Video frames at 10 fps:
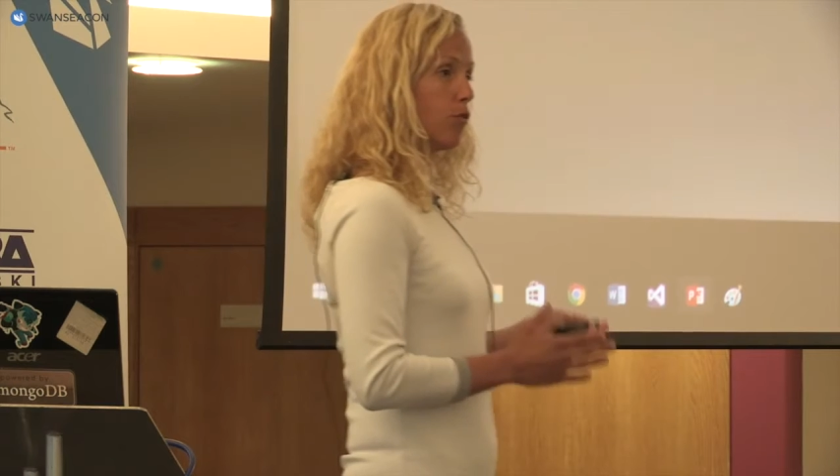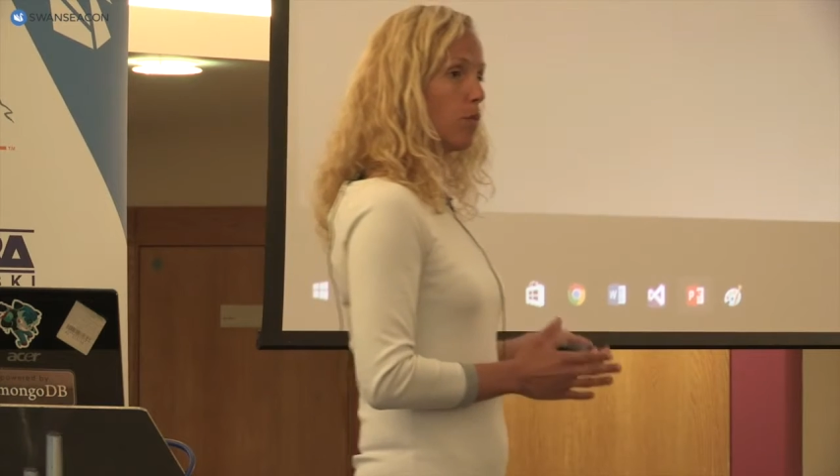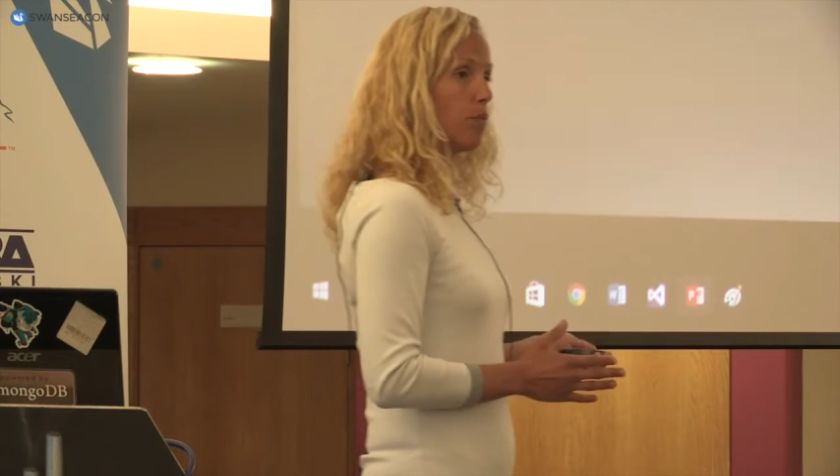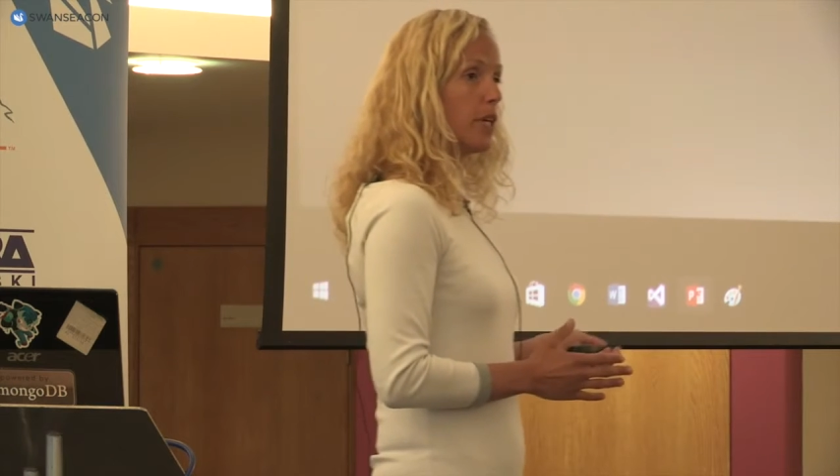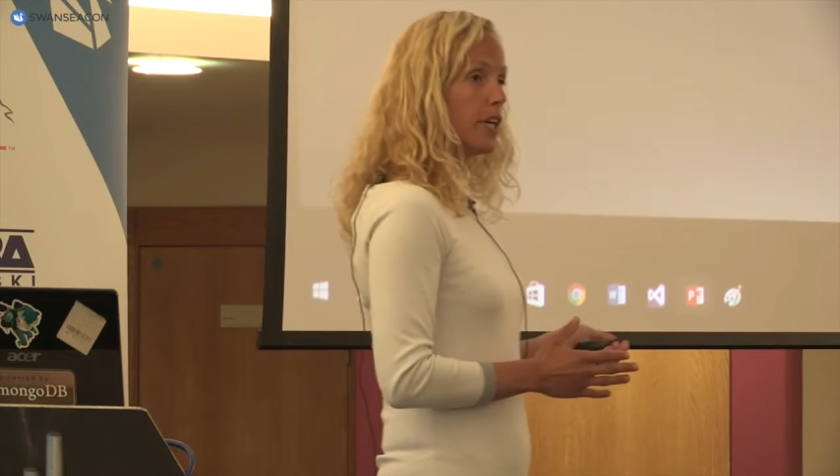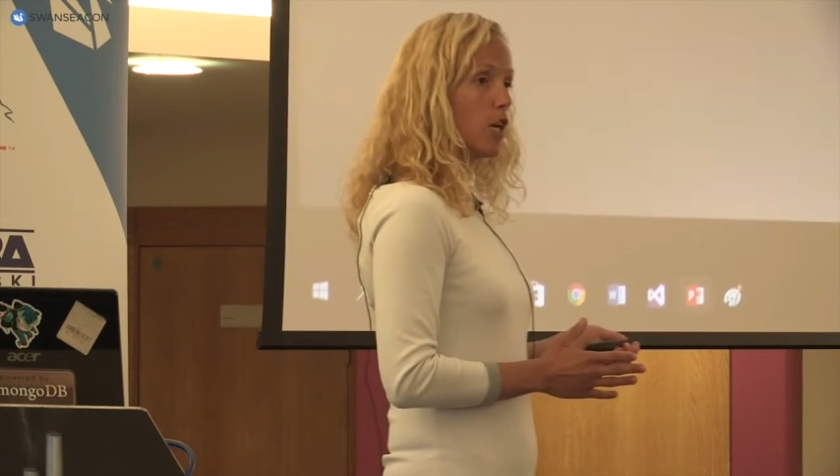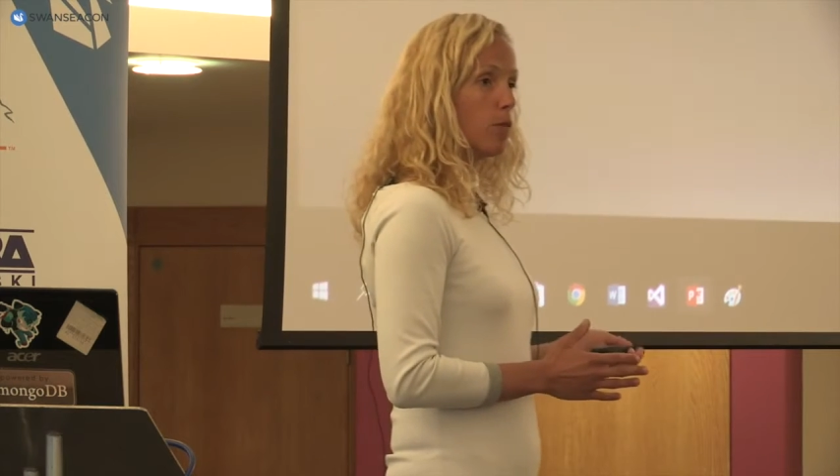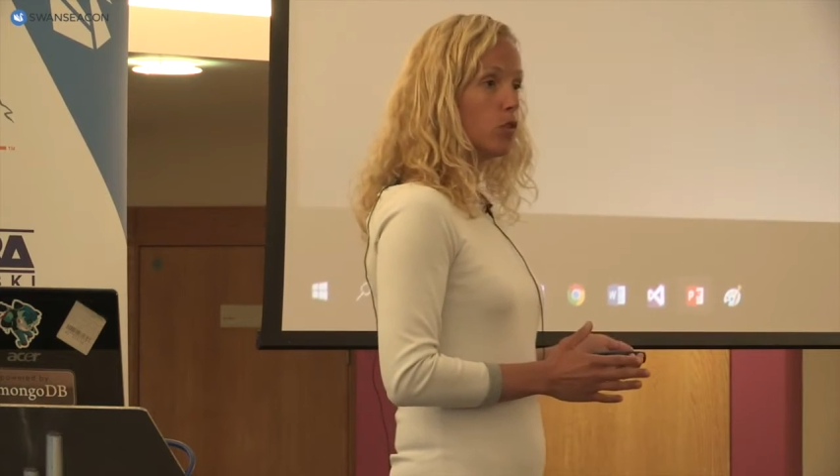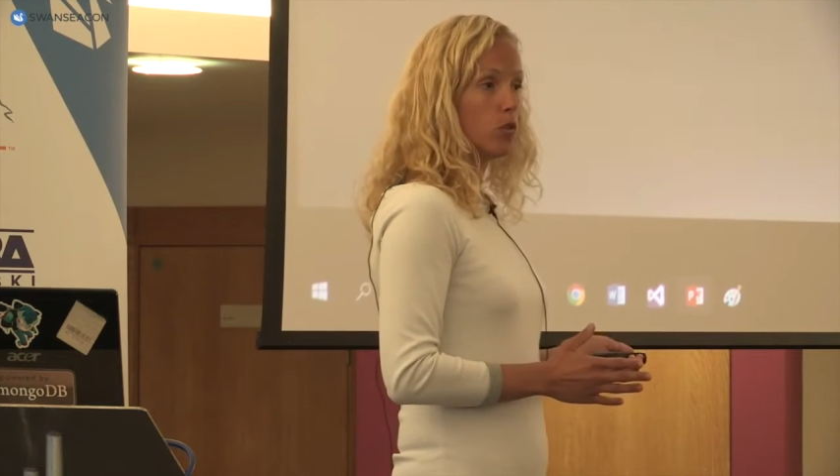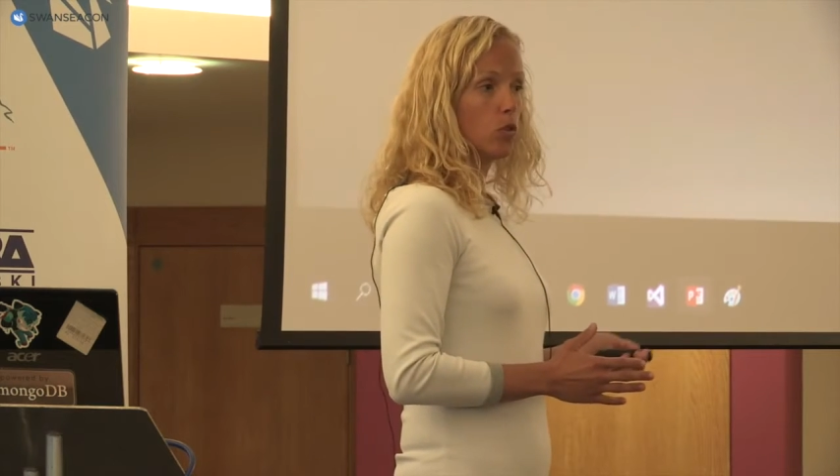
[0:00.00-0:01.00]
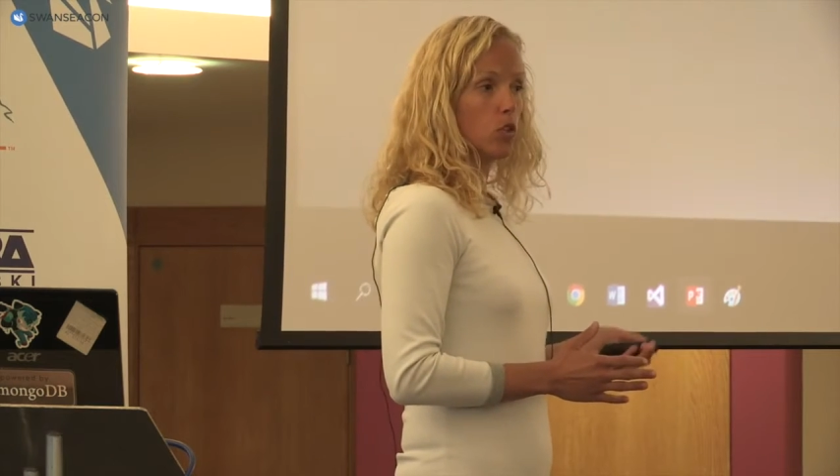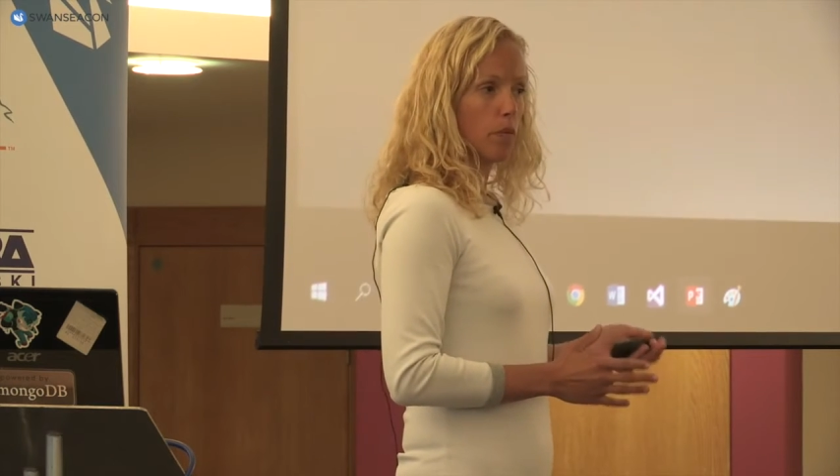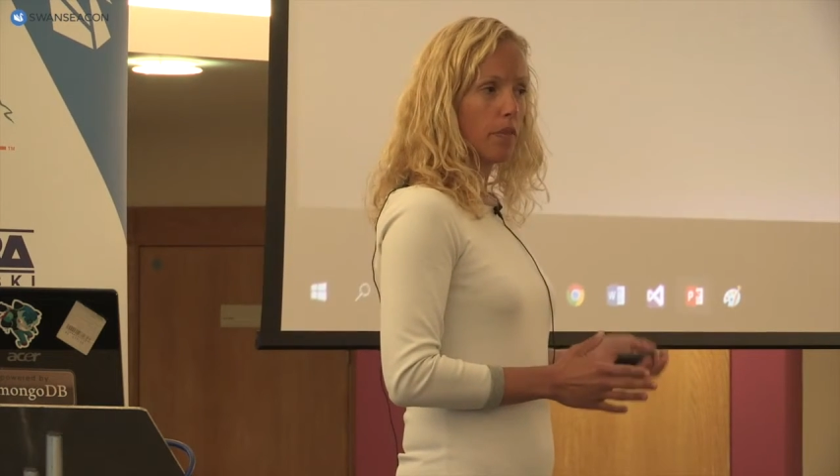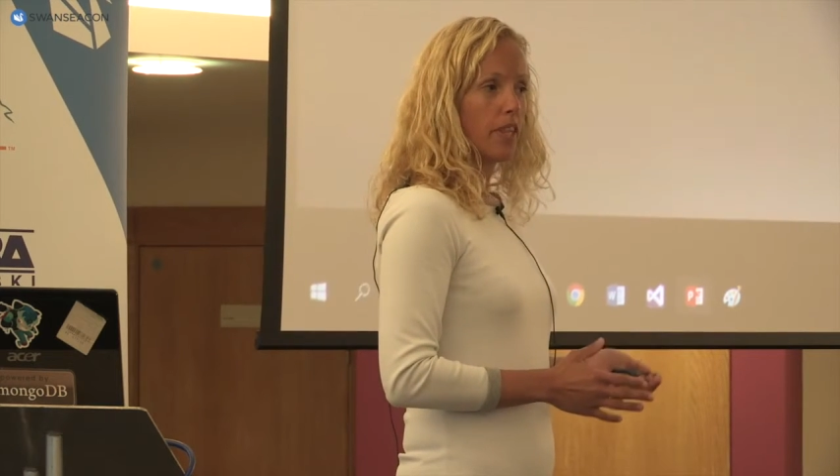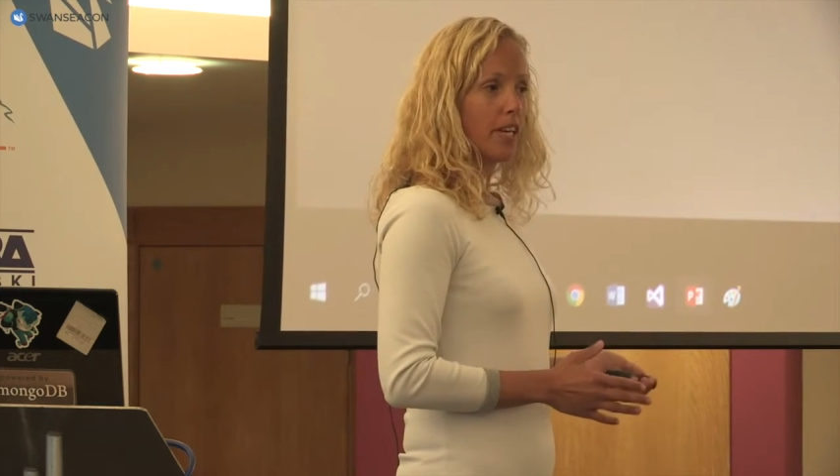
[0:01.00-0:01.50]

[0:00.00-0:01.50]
from being able to do some